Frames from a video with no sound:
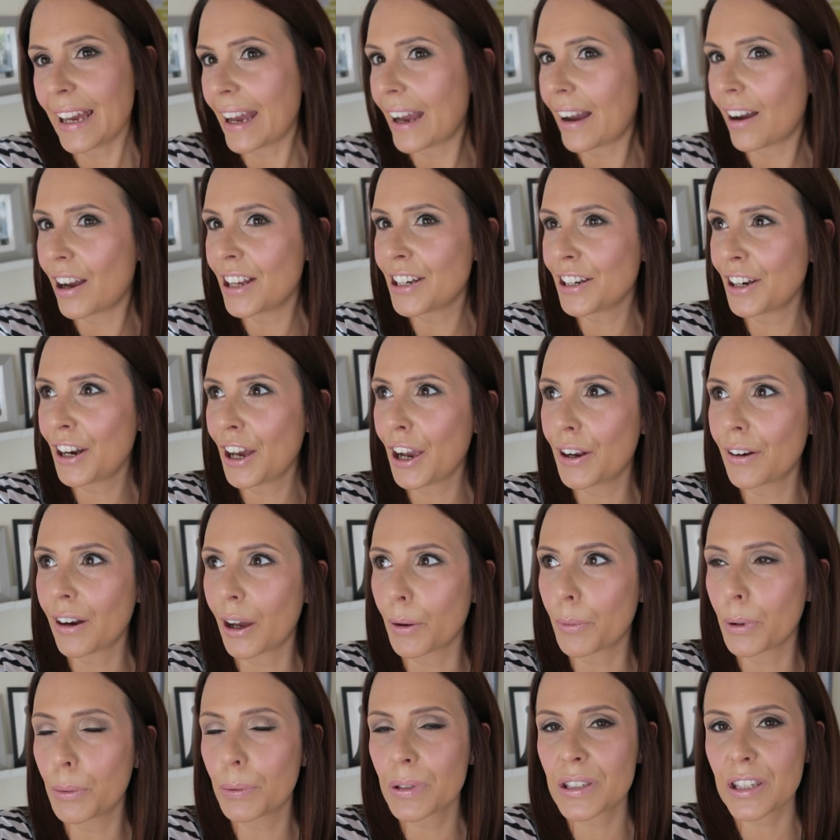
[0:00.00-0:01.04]
yeah, I don't know,
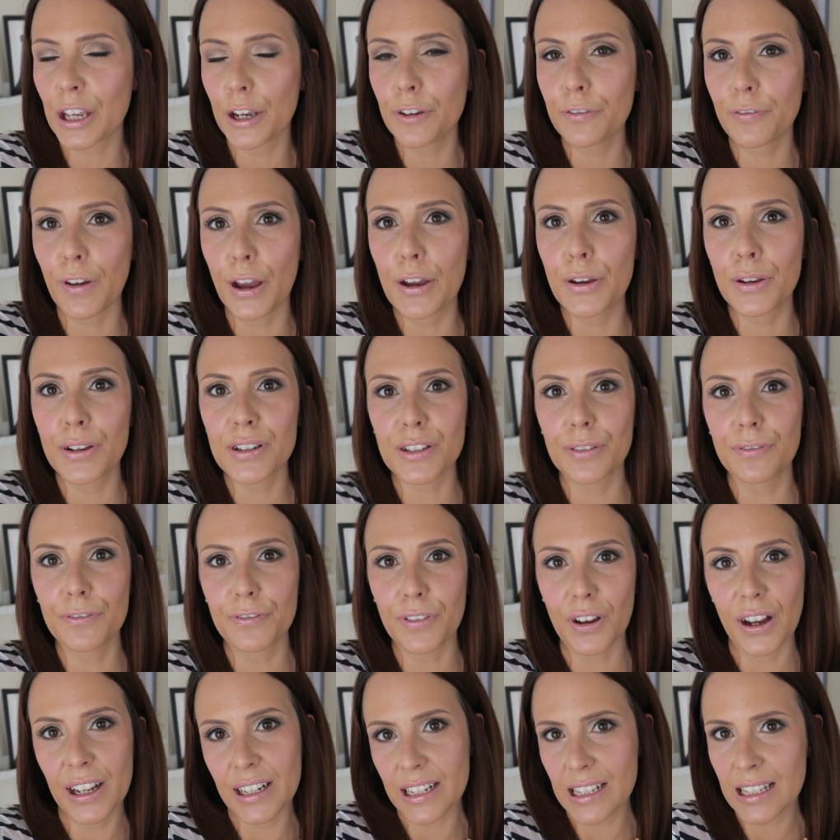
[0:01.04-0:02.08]
like we were so focused
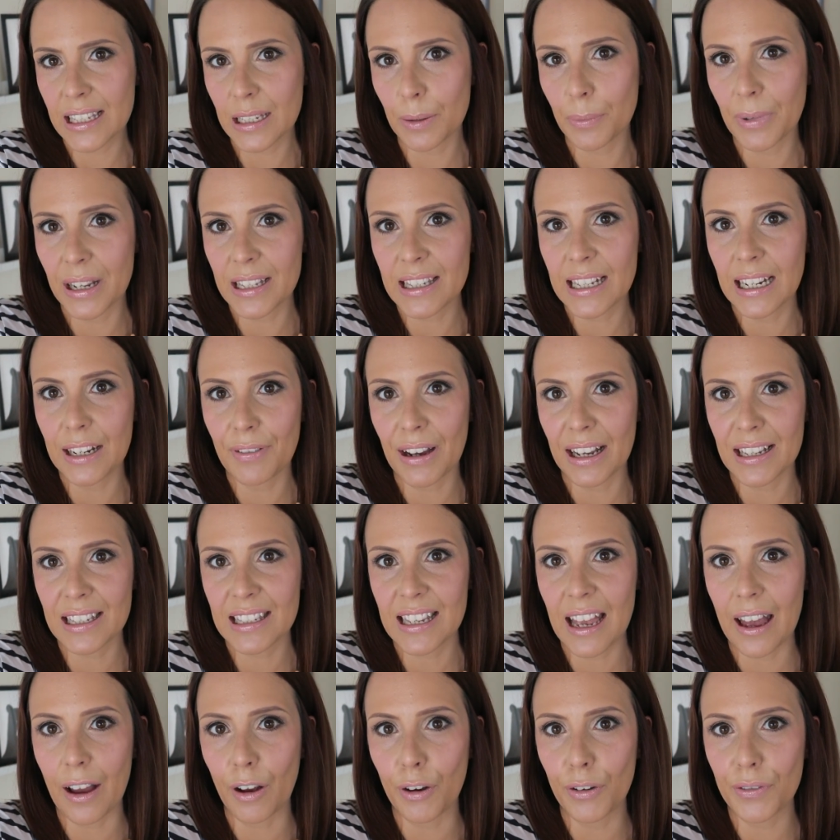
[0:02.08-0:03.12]
on finding somewhere to live
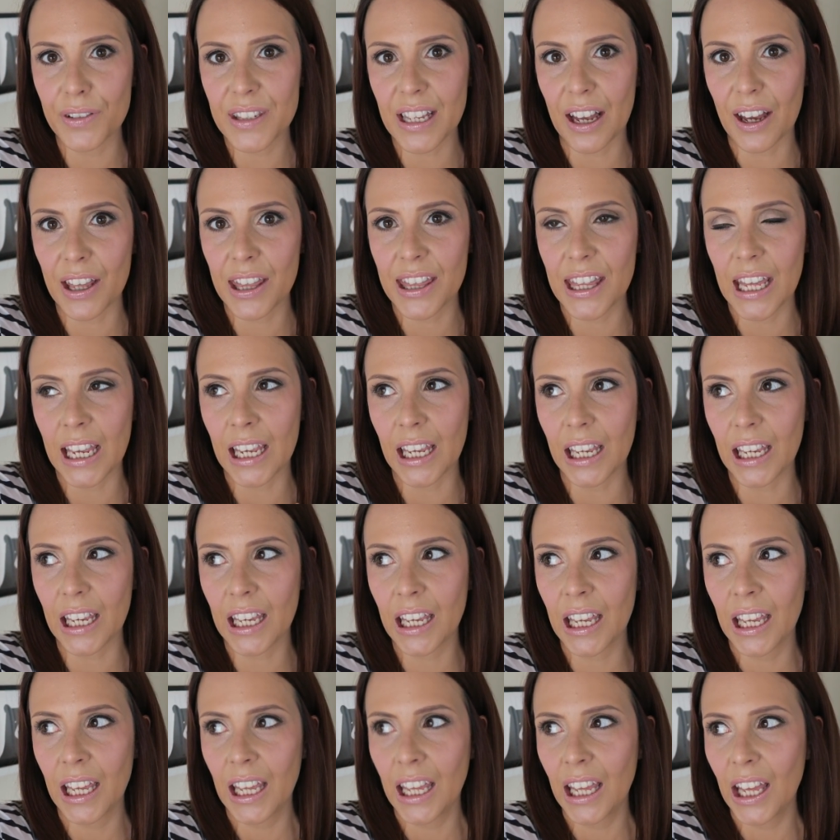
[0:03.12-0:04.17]
ourselves that I
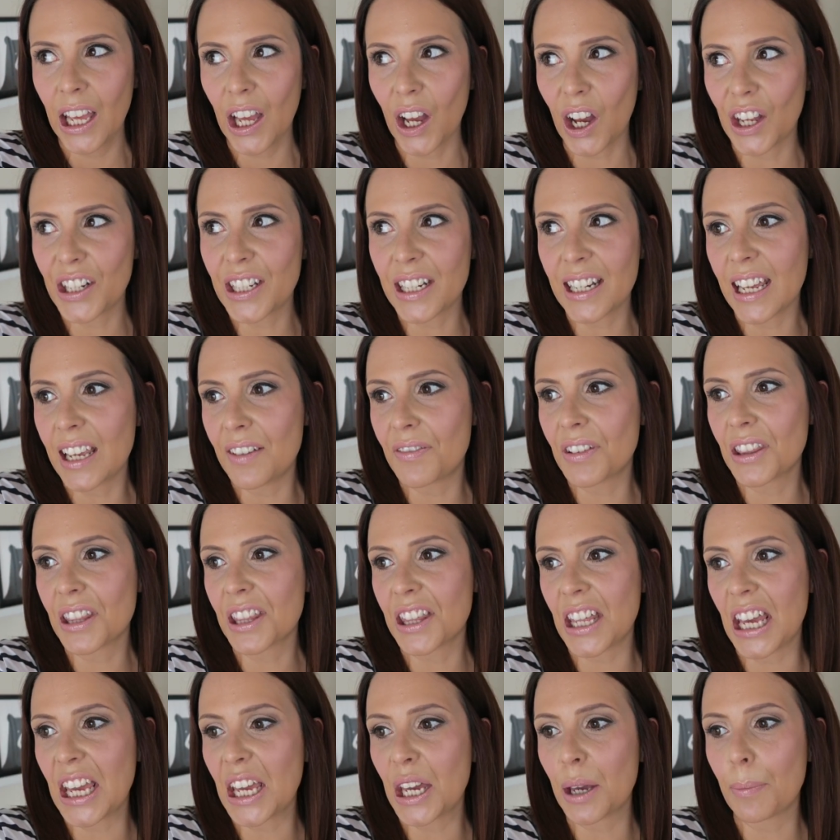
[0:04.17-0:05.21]
think I didn't even
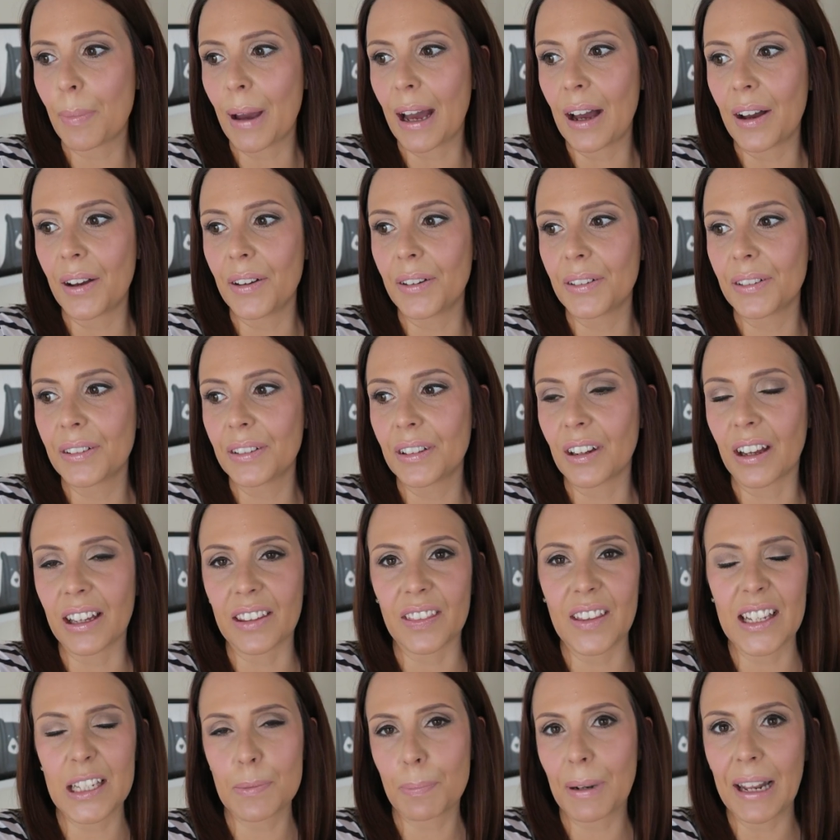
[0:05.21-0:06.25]
think about
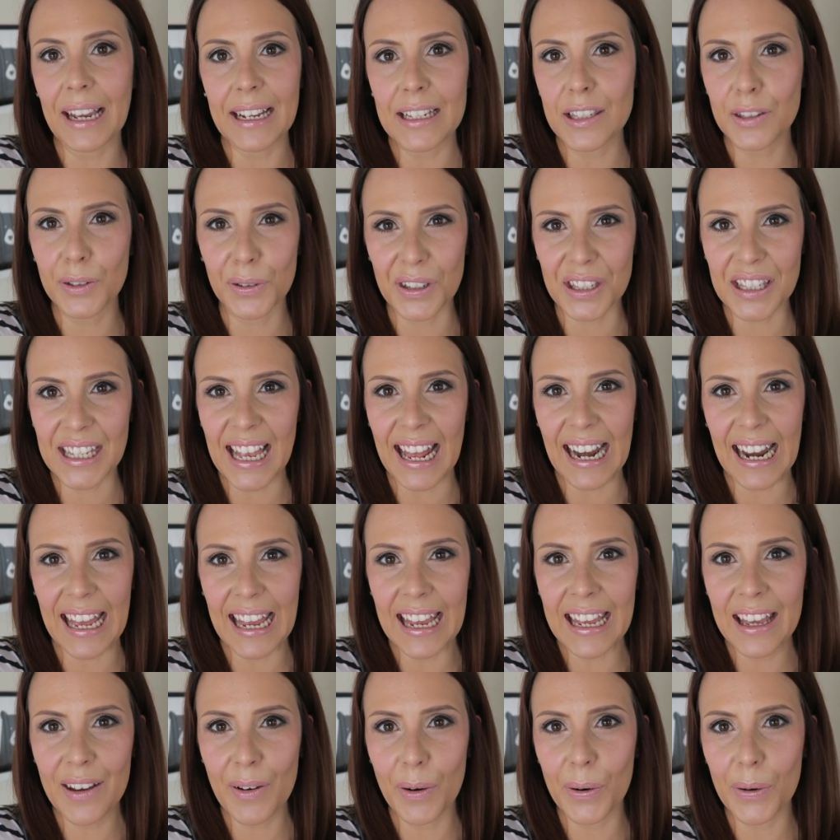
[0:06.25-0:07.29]
like this place not
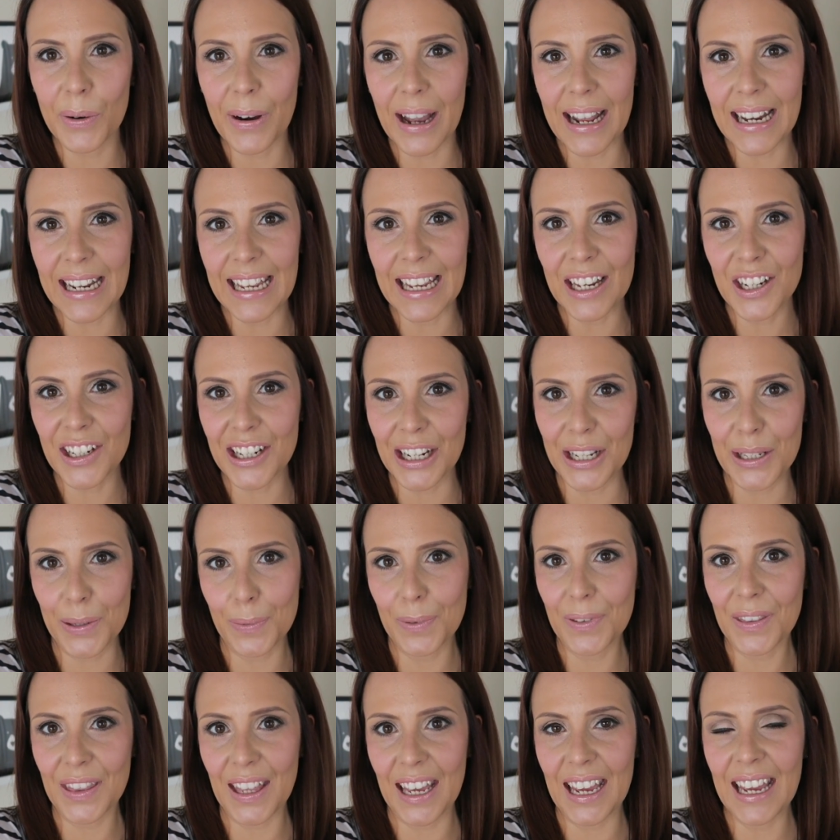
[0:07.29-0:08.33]
selling or any issues
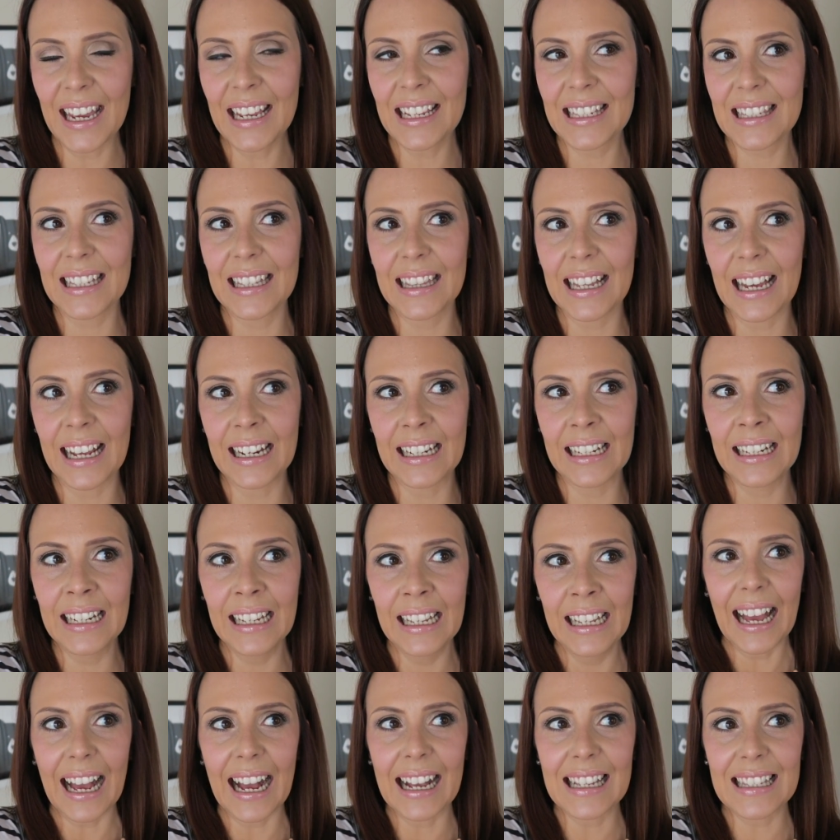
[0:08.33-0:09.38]
with this. And then
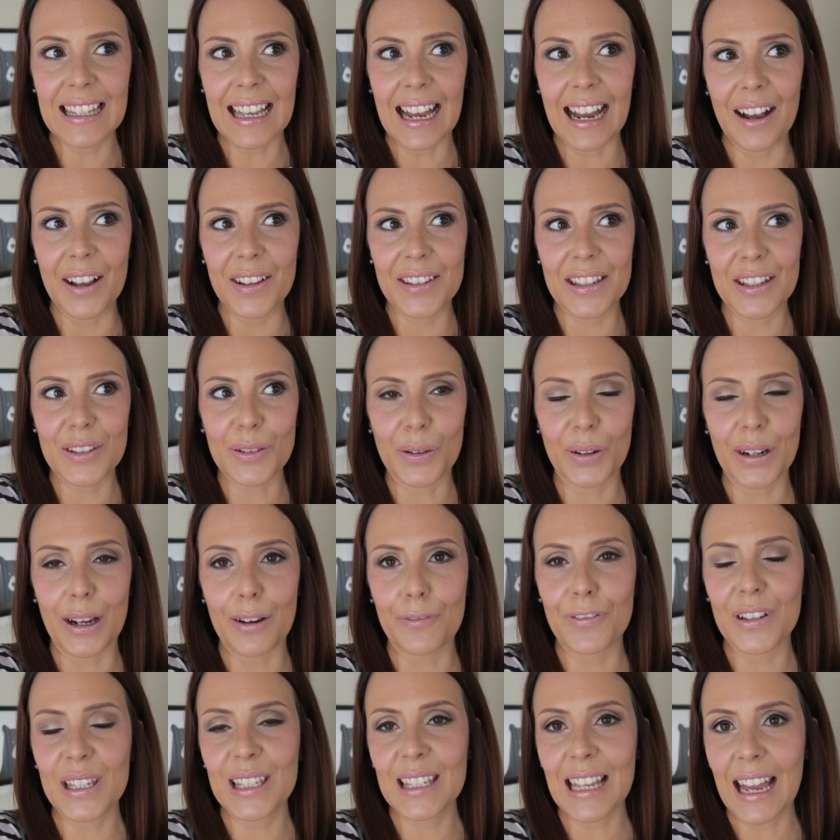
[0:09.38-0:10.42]
as ours has gone
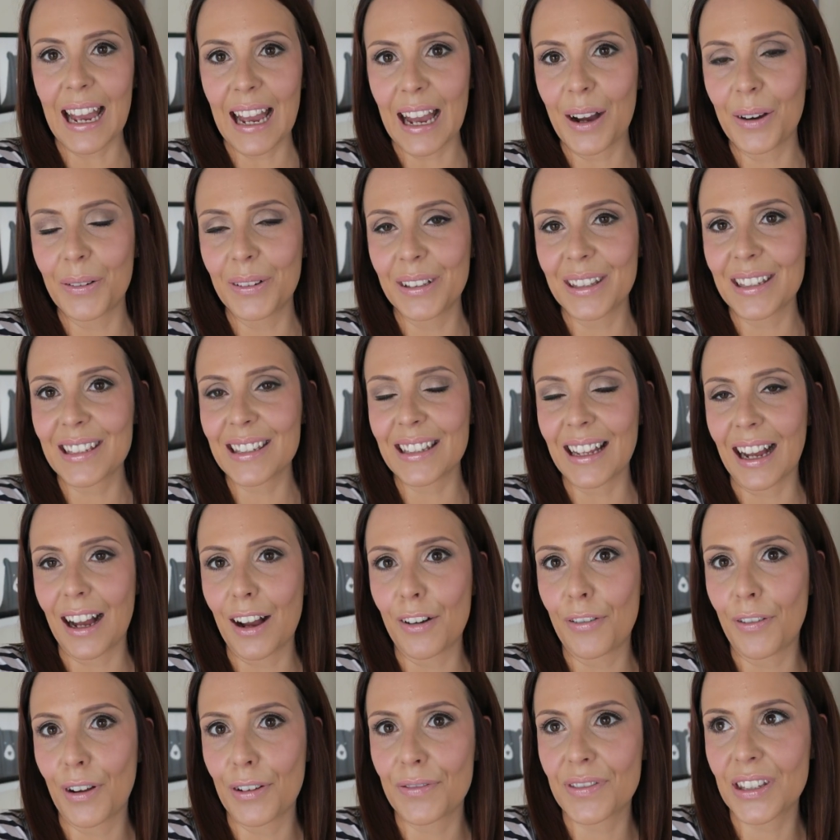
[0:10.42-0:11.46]
up for sale and
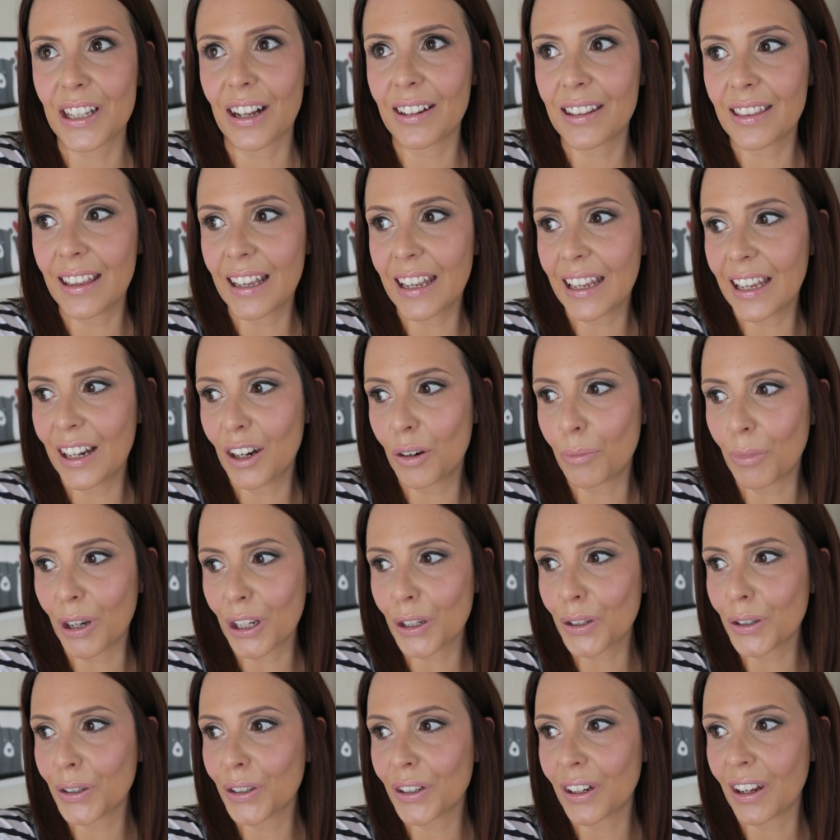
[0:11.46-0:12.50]
stuff, I've started thinking, oh my
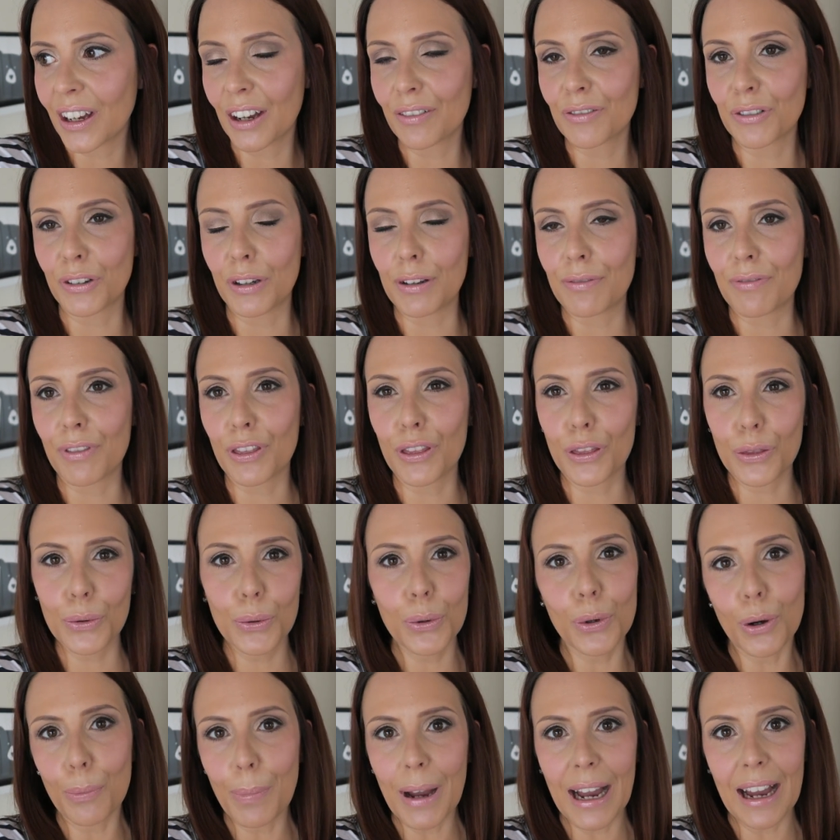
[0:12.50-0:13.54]
god, like I've not even
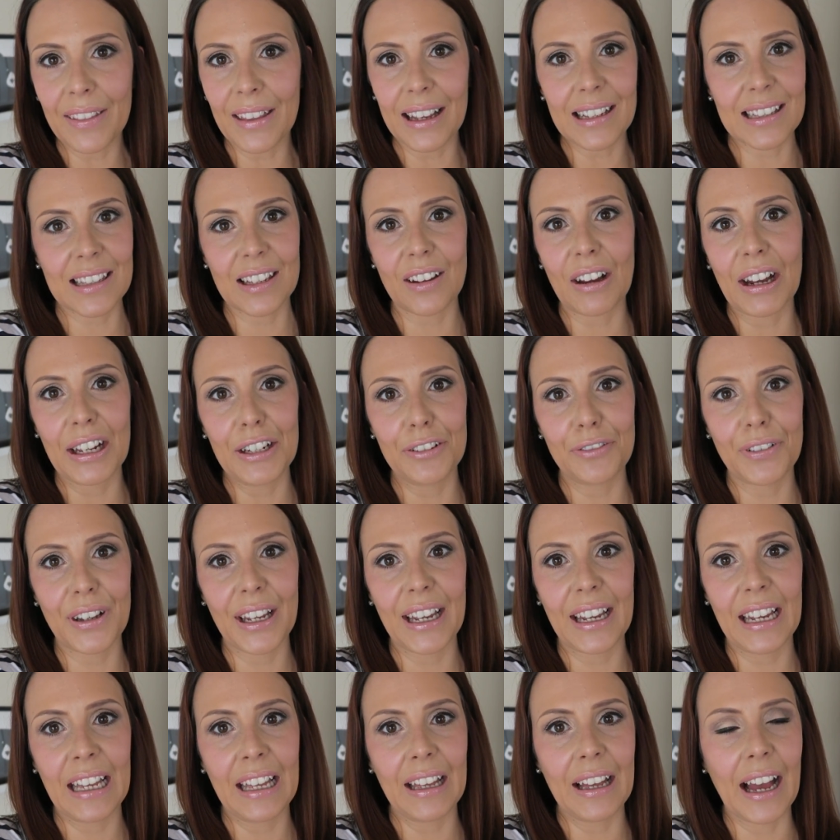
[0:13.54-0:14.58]
thought about that side of
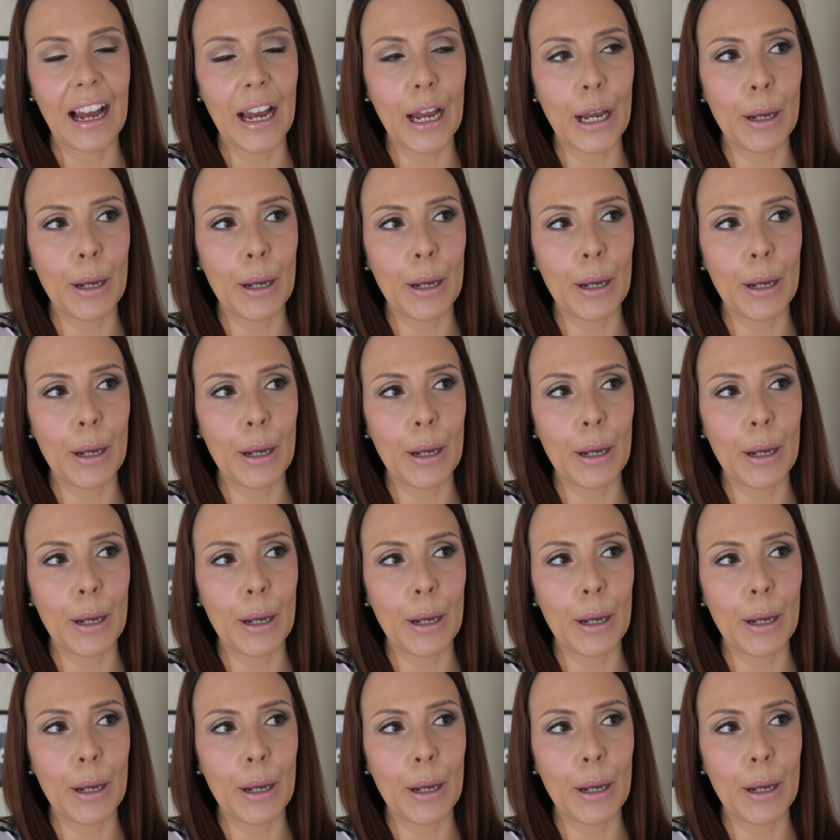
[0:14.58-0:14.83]
it.